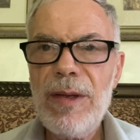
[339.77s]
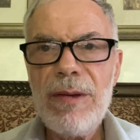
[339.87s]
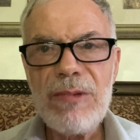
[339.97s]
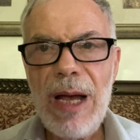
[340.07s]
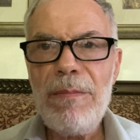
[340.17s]

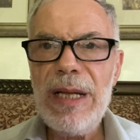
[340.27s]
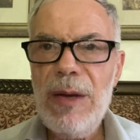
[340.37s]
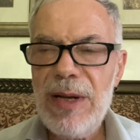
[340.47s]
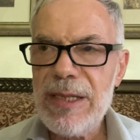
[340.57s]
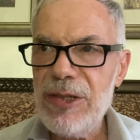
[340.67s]
Somebody
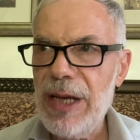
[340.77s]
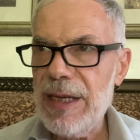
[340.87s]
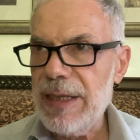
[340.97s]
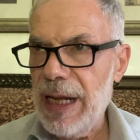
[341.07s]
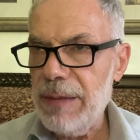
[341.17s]
will
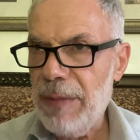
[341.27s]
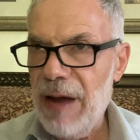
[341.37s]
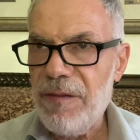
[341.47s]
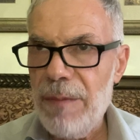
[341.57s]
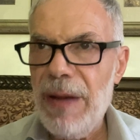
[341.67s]
suggest that
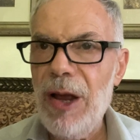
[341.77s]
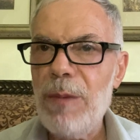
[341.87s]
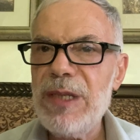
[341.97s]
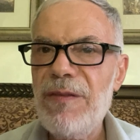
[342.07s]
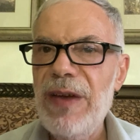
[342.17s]
from my
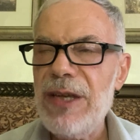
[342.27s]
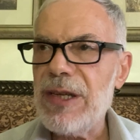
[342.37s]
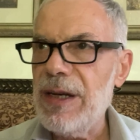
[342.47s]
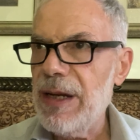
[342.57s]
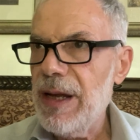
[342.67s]

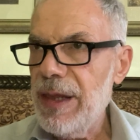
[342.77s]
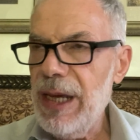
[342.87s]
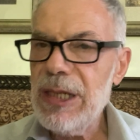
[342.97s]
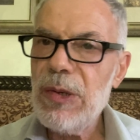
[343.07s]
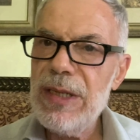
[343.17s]
observation,
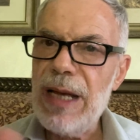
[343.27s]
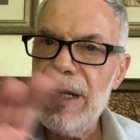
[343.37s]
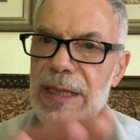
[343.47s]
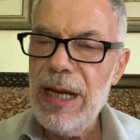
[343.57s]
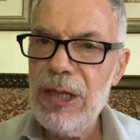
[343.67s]
this
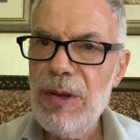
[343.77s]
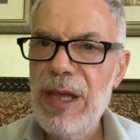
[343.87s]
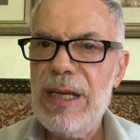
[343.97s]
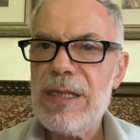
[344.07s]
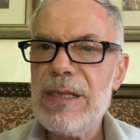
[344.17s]
results into
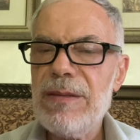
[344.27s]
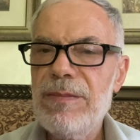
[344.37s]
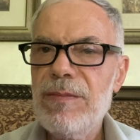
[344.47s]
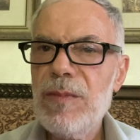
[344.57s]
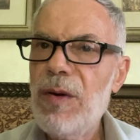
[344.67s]
this.
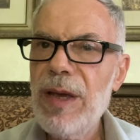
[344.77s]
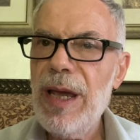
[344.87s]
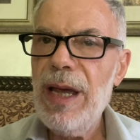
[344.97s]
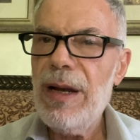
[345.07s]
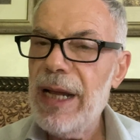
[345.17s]

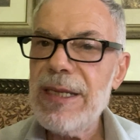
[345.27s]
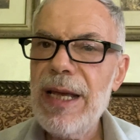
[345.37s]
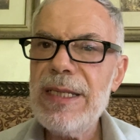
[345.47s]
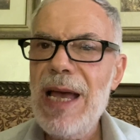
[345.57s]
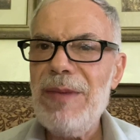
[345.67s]
Okay, let's
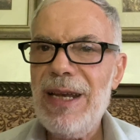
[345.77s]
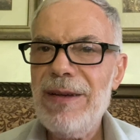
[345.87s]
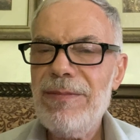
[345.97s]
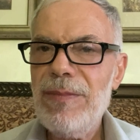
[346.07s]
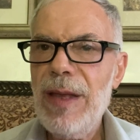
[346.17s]
examine.
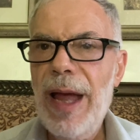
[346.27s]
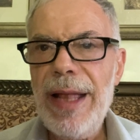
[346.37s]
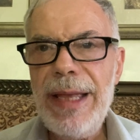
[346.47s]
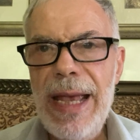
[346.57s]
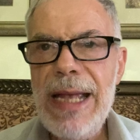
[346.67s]

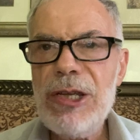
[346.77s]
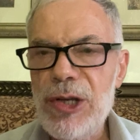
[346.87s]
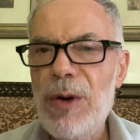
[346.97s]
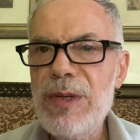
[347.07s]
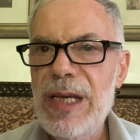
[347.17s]
And he
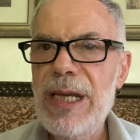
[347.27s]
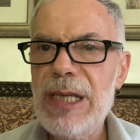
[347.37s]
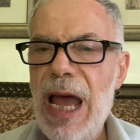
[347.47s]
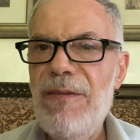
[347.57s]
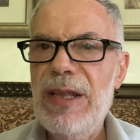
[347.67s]
shows his
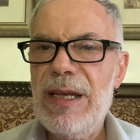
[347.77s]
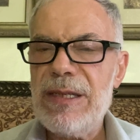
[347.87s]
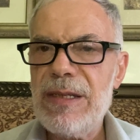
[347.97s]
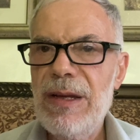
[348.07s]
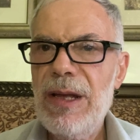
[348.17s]

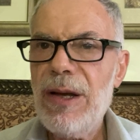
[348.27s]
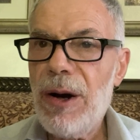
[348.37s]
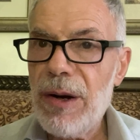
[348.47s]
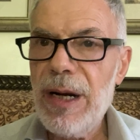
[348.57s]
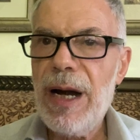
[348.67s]
evidence
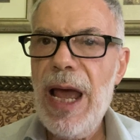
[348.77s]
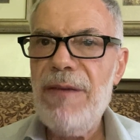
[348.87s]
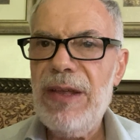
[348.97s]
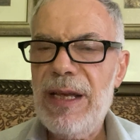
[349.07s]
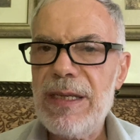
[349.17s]
or her
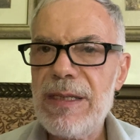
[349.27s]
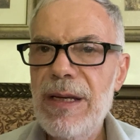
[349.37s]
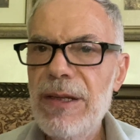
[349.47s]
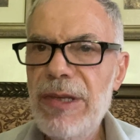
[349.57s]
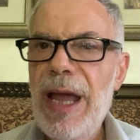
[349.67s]
evidence,
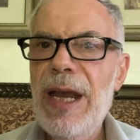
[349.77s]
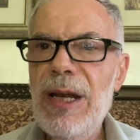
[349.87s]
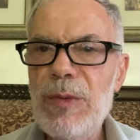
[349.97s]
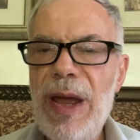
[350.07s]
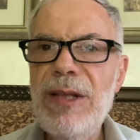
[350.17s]

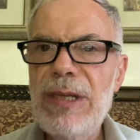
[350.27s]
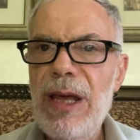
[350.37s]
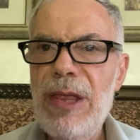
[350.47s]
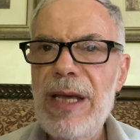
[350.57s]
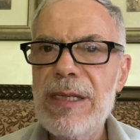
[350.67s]
10,
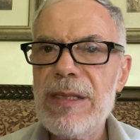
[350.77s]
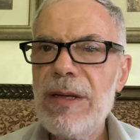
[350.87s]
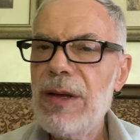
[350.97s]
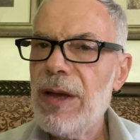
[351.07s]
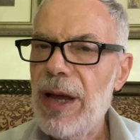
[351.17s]
20, this,
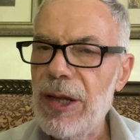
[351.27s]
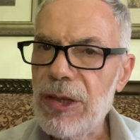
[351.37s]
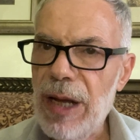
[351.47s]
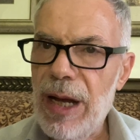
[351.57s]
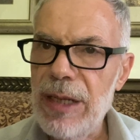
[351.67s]

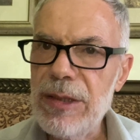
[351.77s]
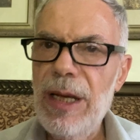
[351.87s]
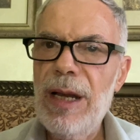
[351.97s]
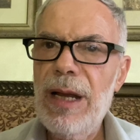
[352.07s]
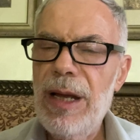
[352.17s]

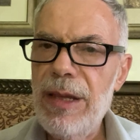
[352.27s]
until